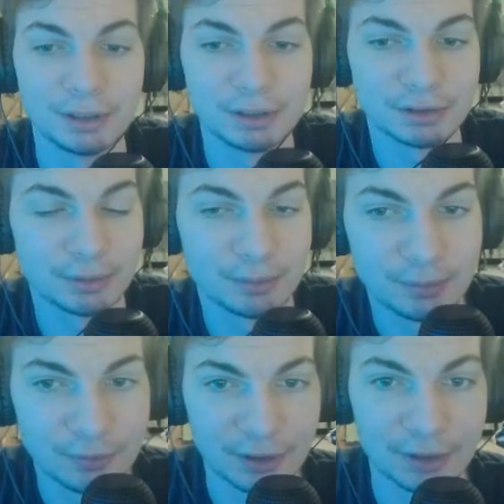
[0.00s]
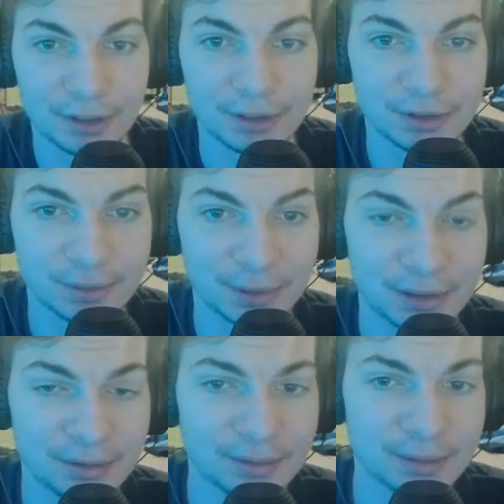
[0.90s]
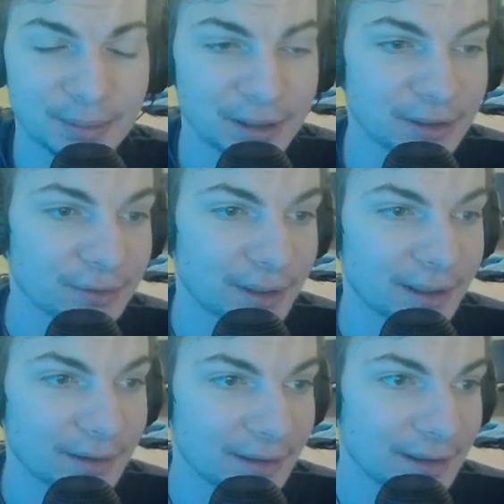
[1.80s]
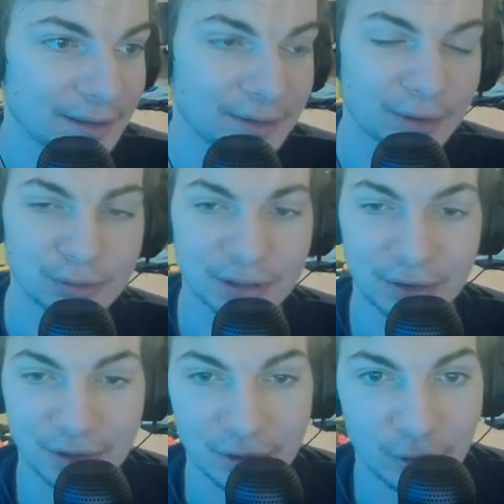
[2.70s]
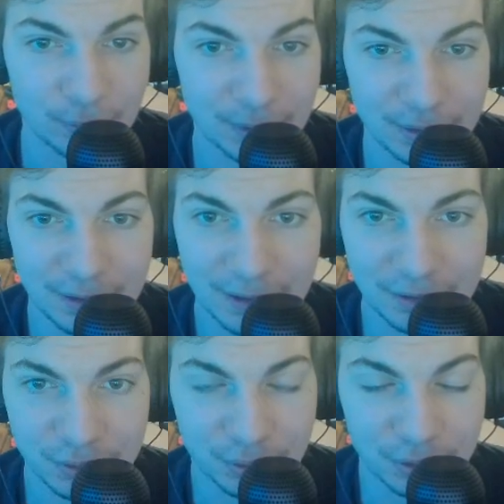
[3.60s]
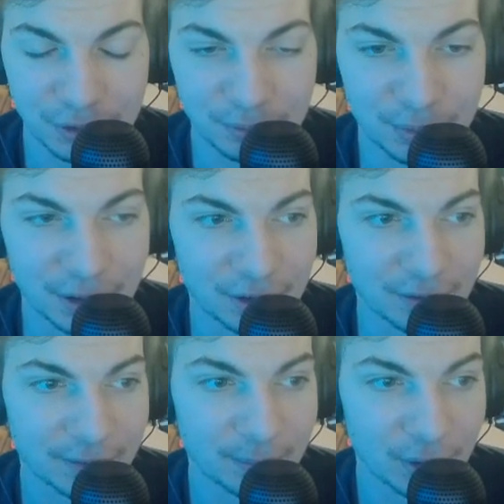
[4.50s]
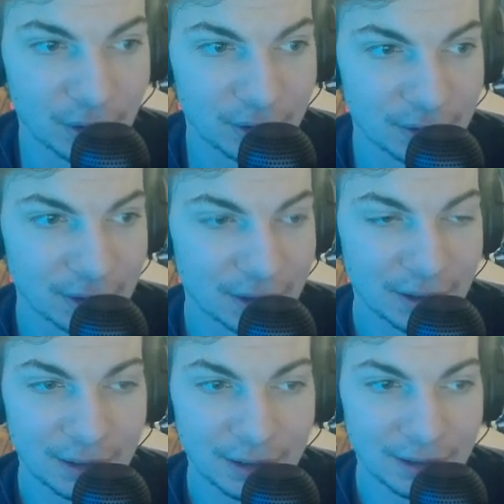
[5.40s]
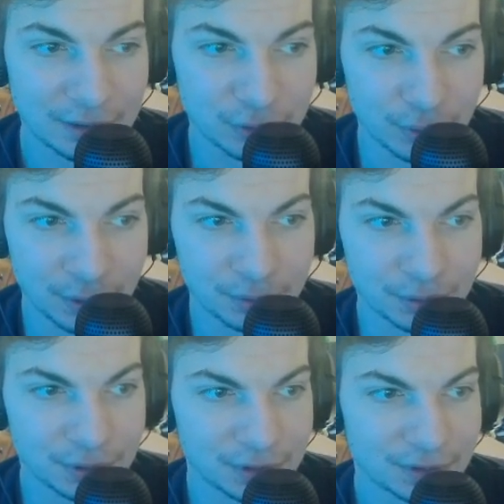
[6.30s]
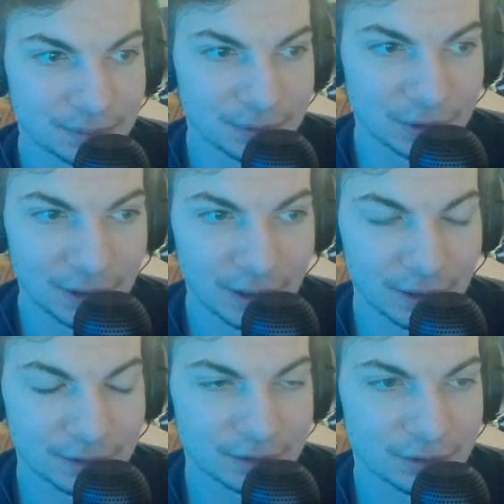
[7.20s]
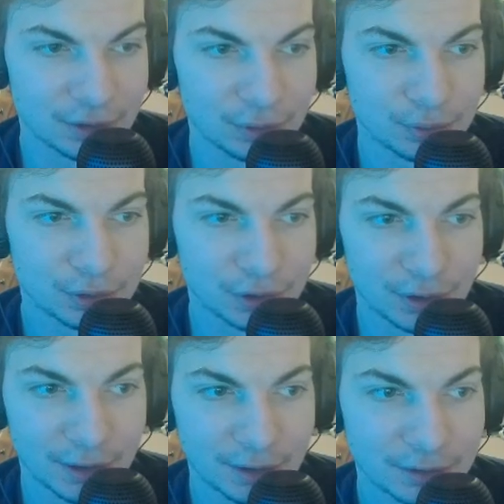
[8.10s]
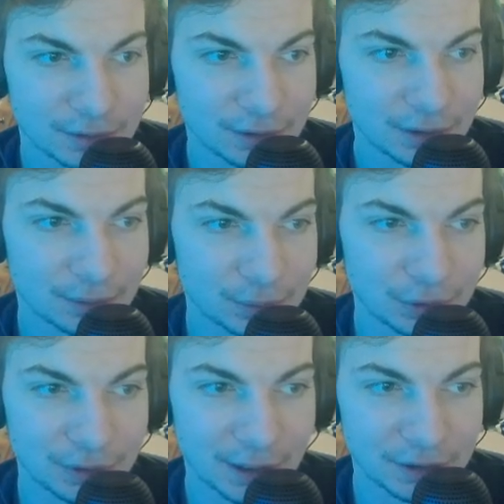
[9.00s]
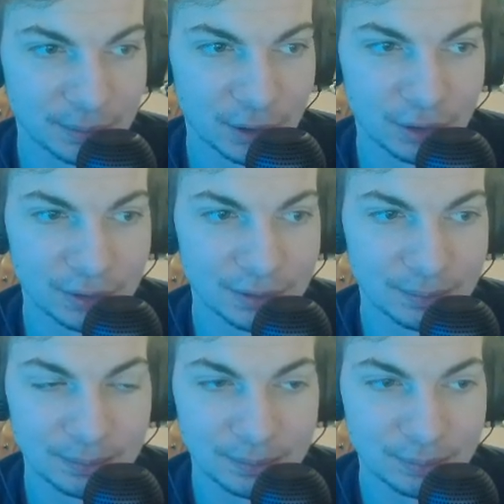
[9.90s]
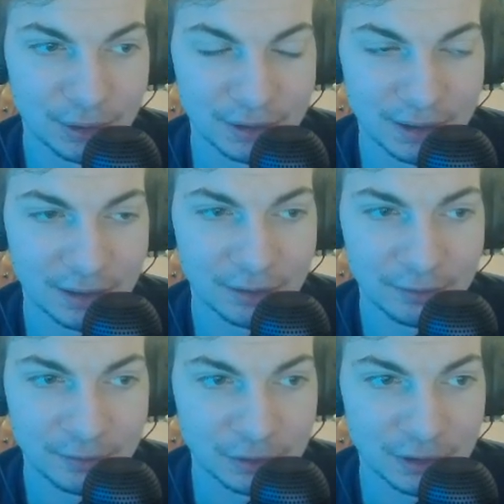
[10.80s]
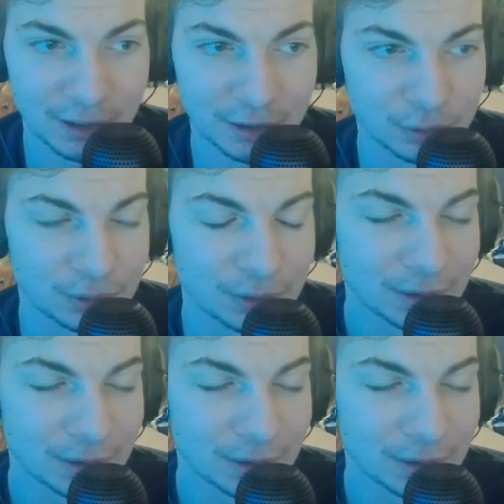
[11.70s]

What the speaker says: is a very speedy threat. He knows how to get open. He has a really good break off the ball. He has great release, good hands, sure hands. He can really catch the ball. He can break the first tackle,